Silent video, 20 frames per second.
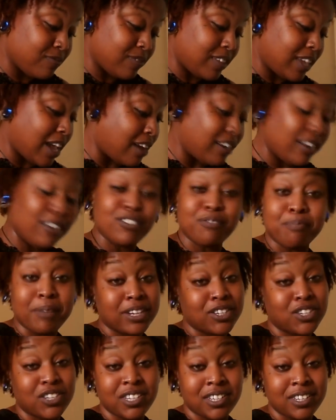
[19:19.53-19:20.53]
Yeah, that was my
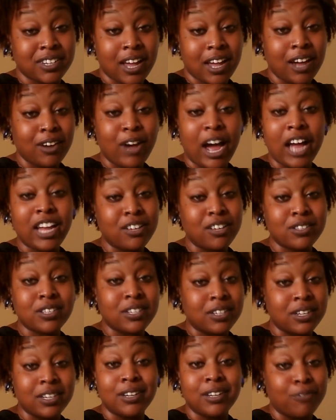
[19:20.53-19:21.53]
shit. I, I used to
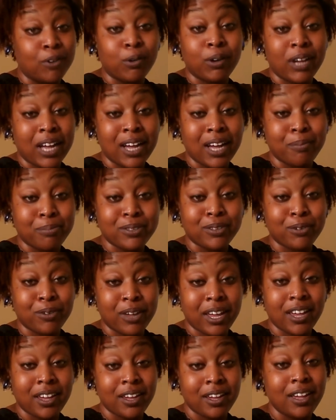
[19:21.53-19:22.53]
live on cops,
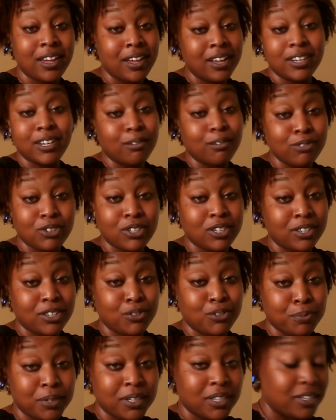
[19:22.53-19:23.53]
okay? Don't judge
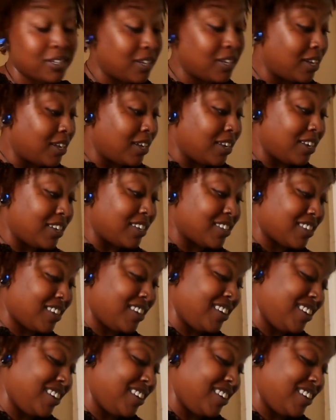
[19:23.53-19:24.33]
me. That's